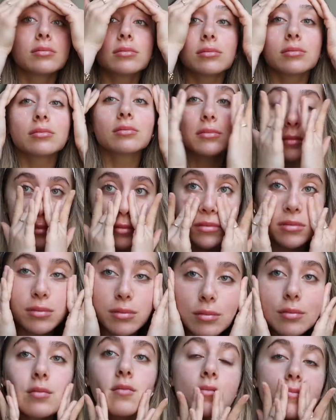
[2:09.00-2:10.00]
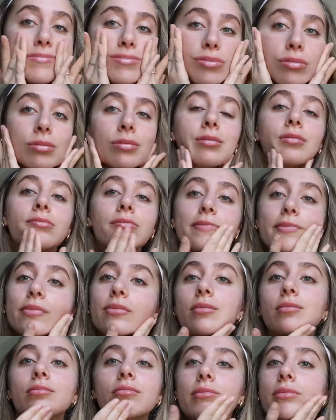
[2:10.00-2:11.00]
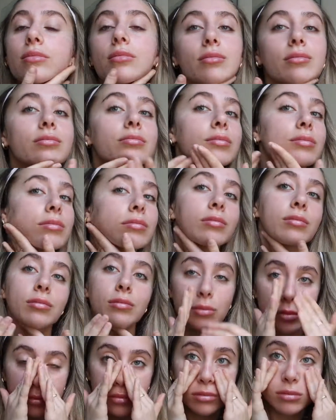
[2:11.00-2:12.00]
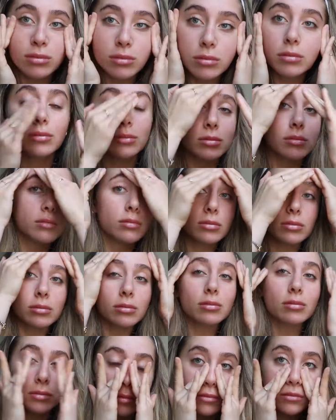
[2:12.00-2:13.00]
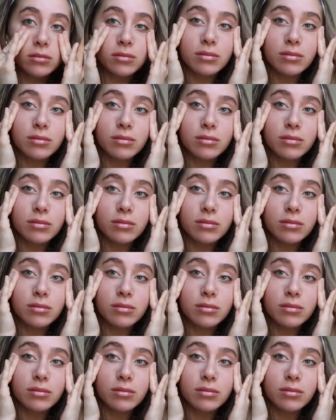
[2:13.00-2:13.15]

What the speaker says: Nothing is said.